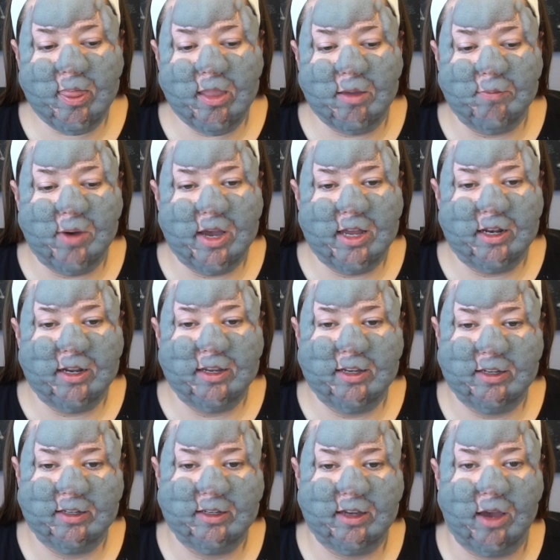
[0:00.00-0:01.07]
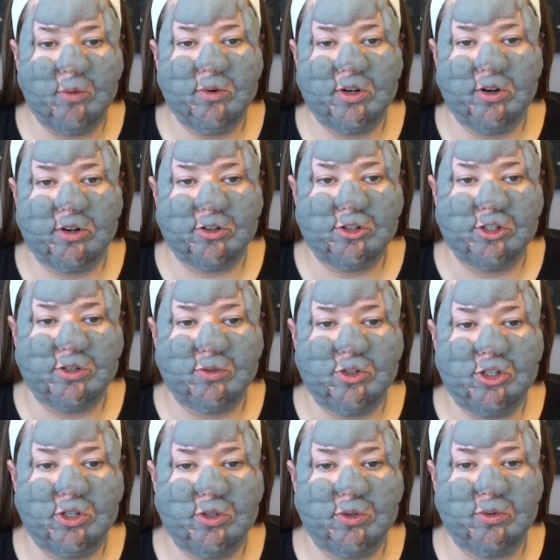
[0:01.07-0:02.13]
But I would urge you
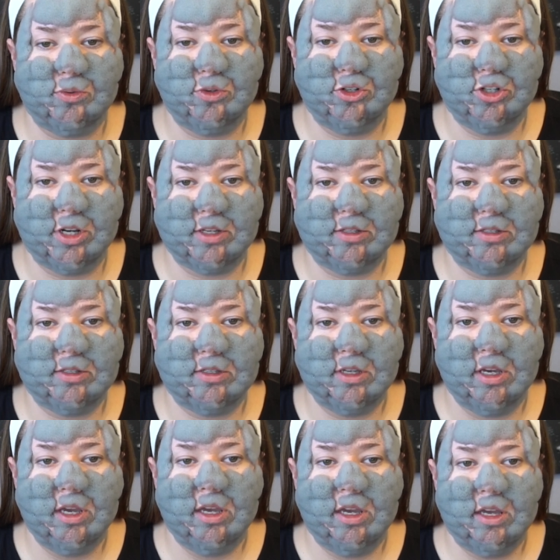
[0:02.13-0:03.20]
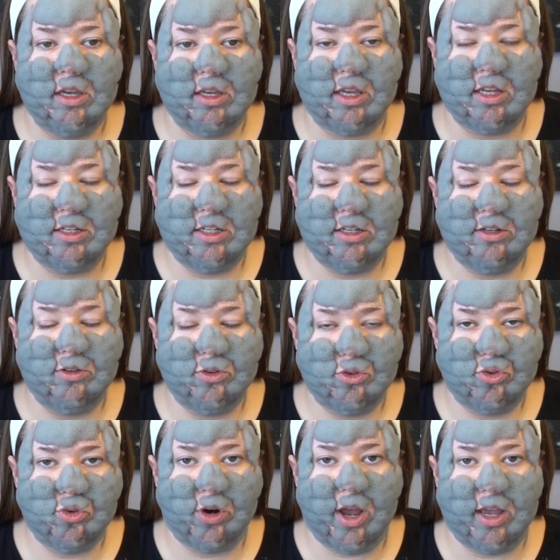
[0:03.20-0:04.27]
to just continue to
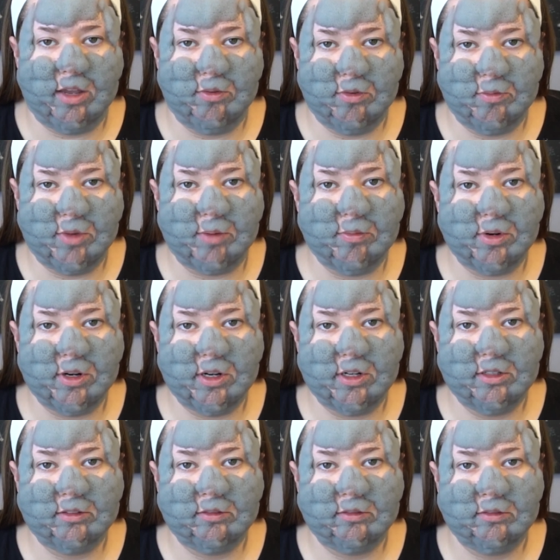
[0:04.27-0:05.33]
try and remember